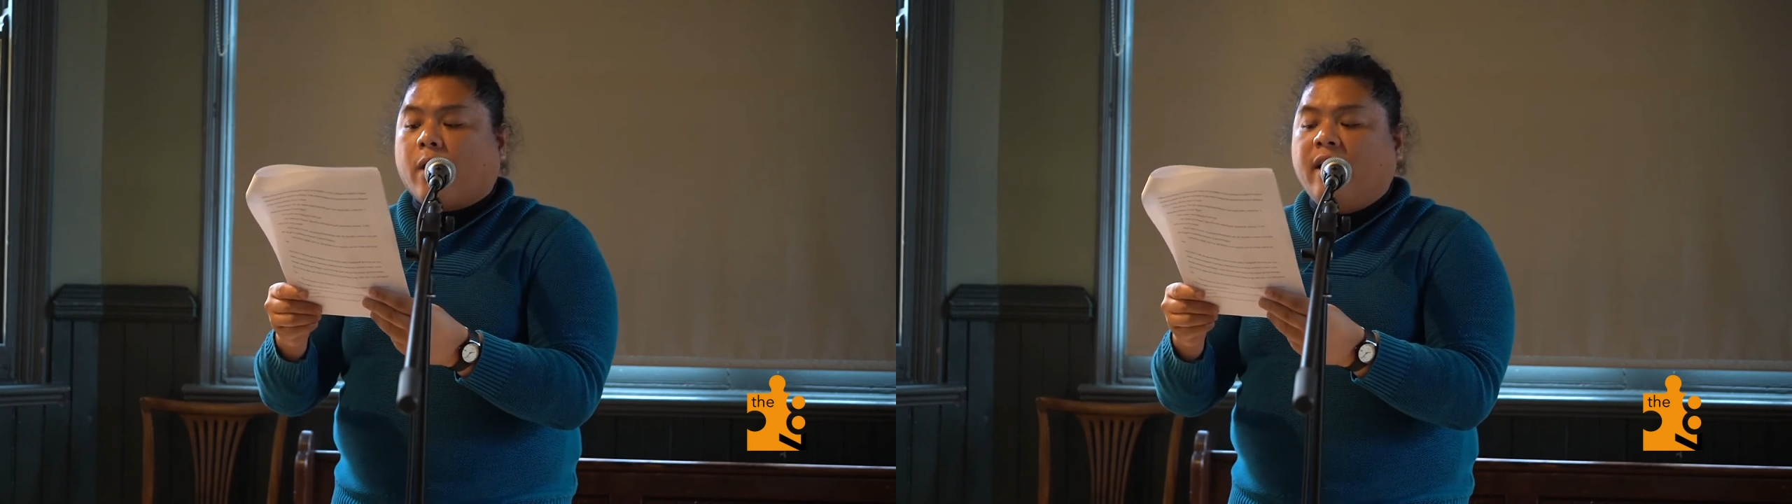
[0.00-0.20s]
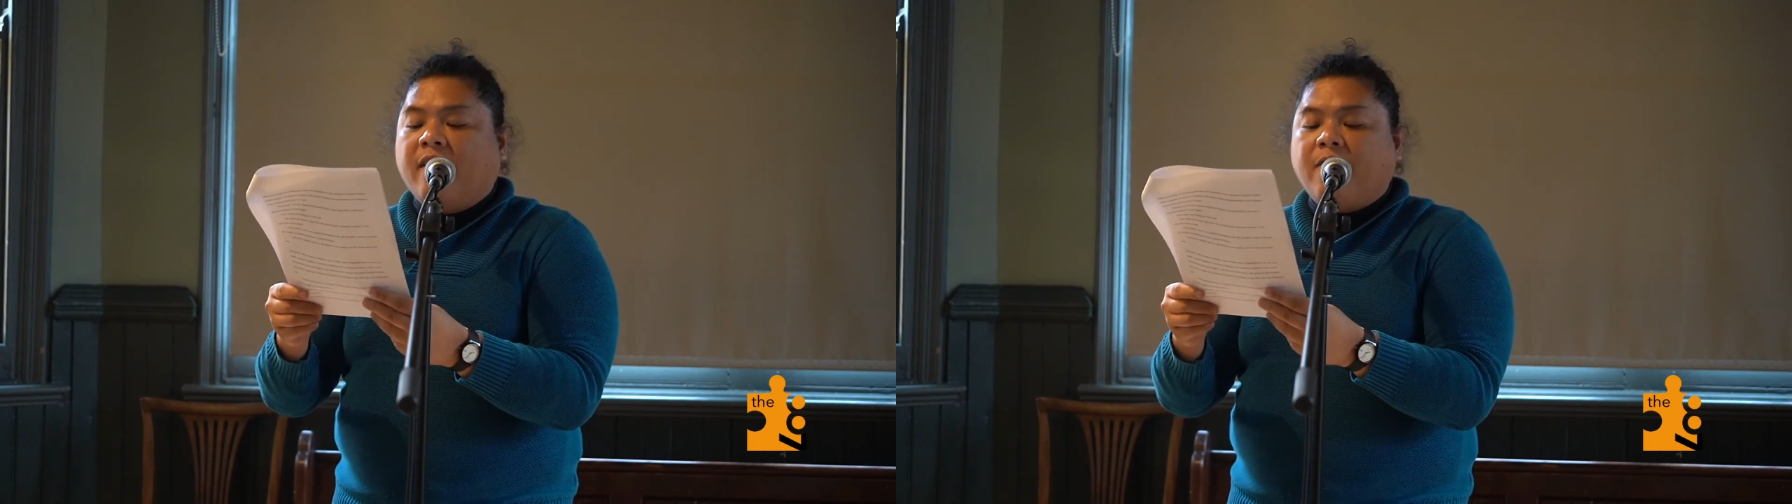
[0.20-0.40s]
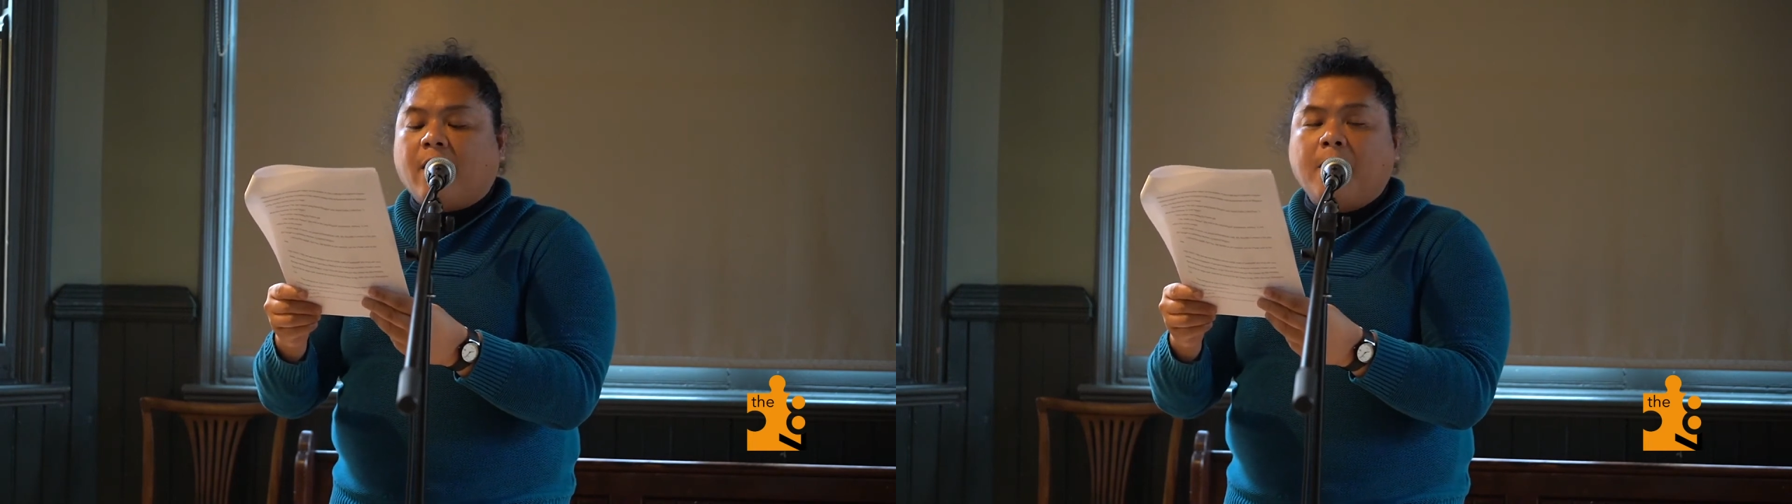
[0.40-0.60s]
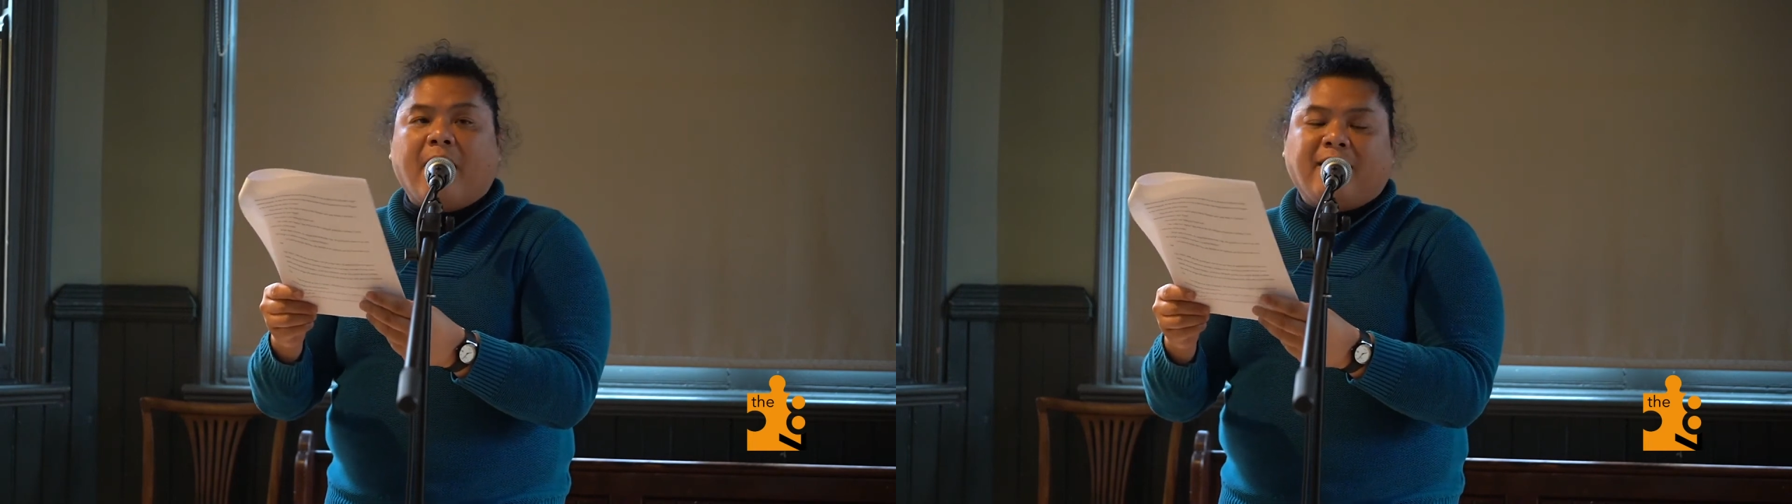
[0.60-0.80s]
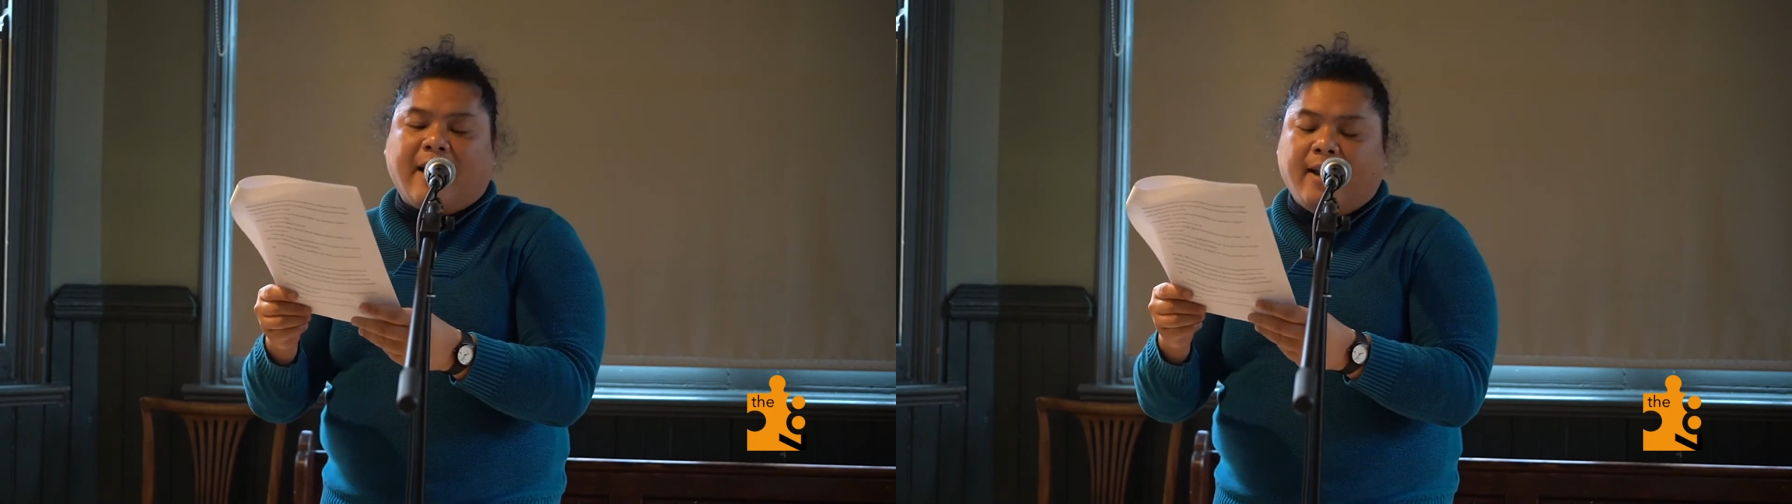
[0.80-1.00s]
are living on
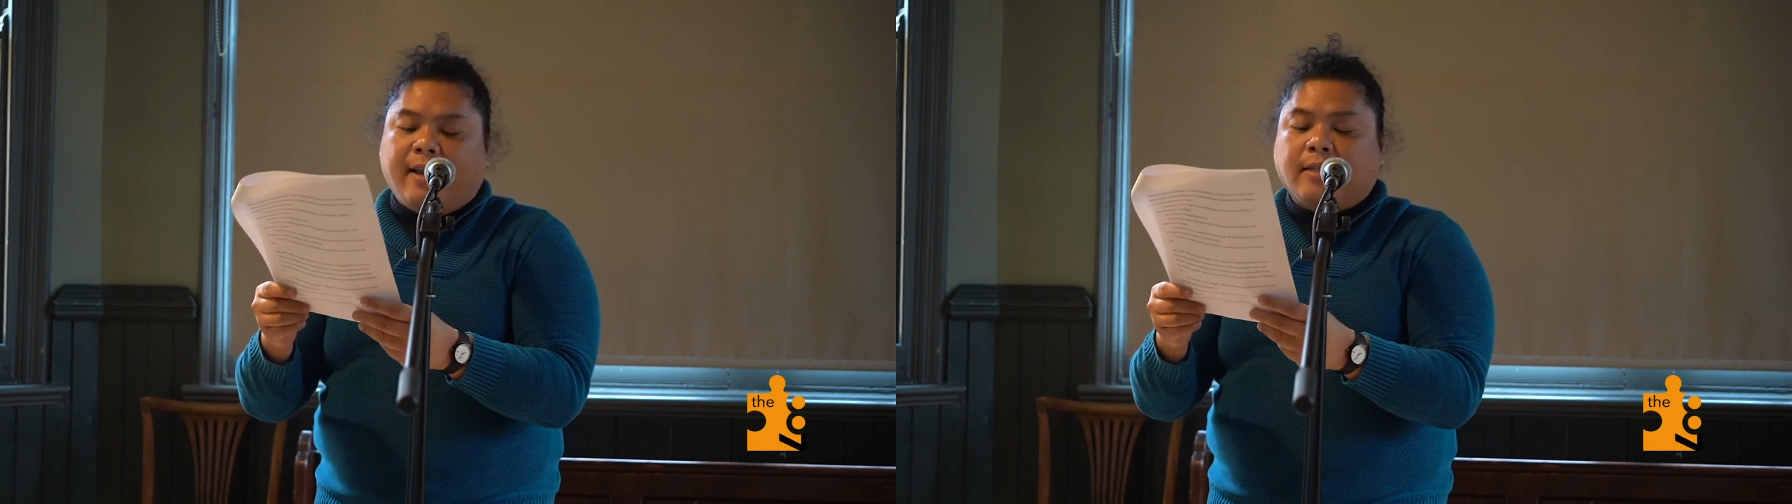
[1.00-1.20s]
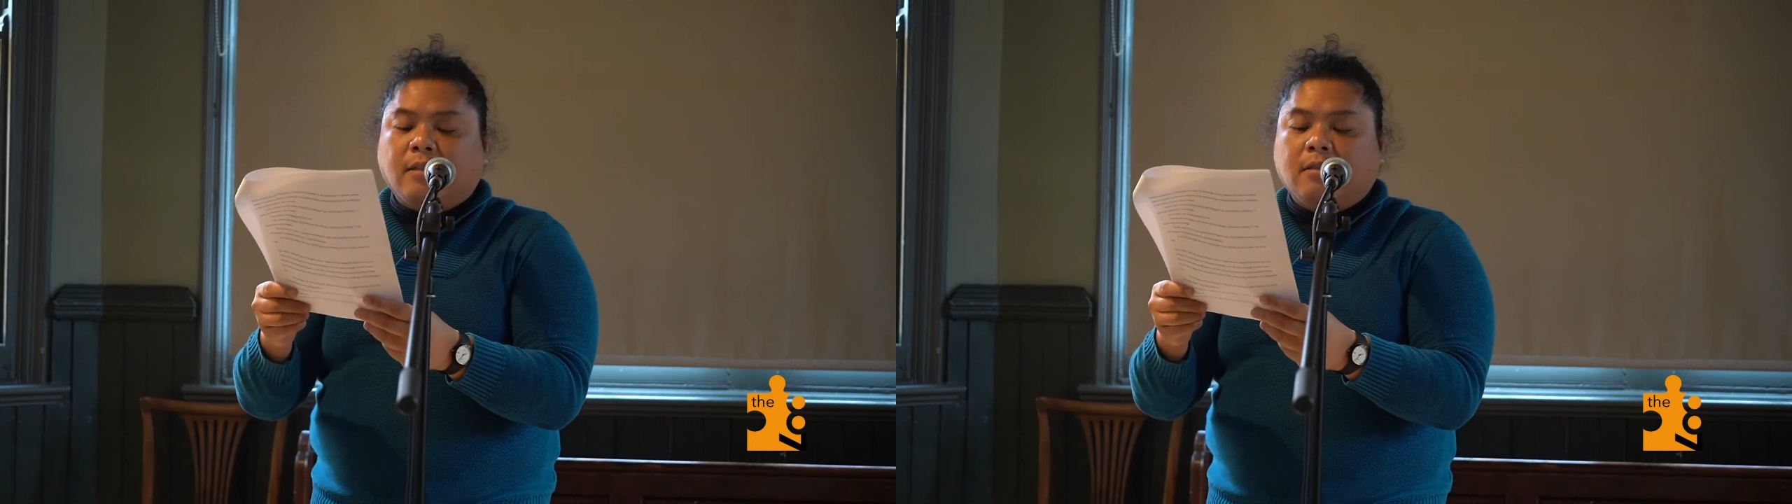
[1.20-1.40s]
my island.